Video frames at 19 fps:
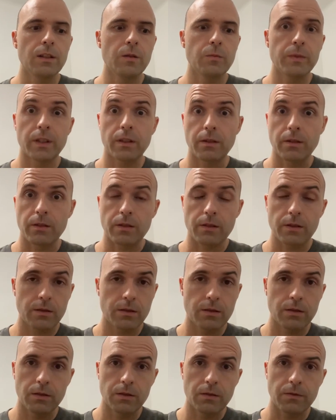
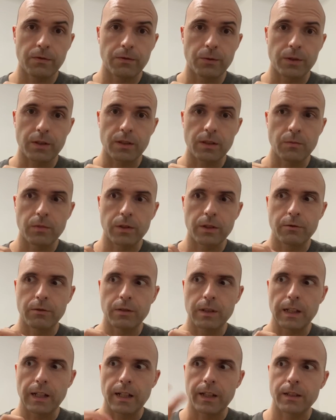Because if we simply
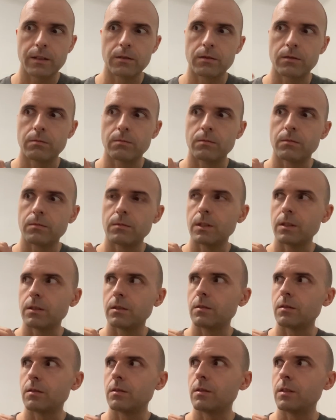relied on
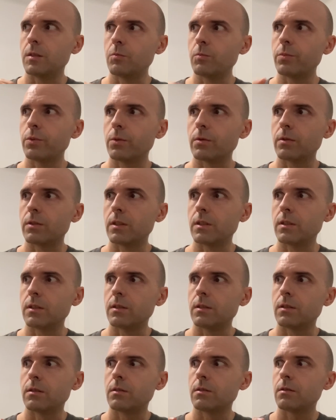
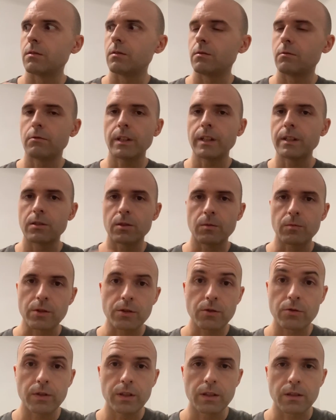inputting random
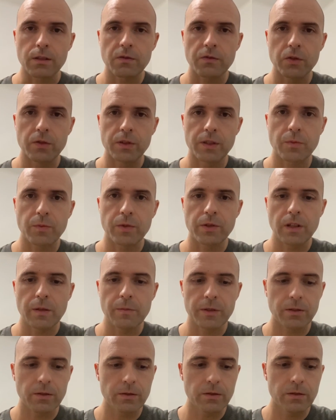strings for this
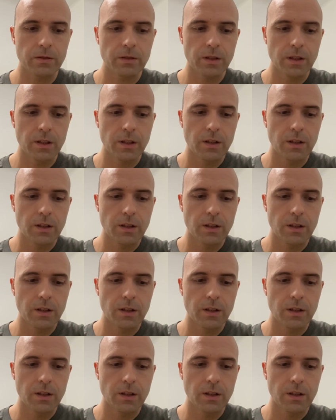parameter,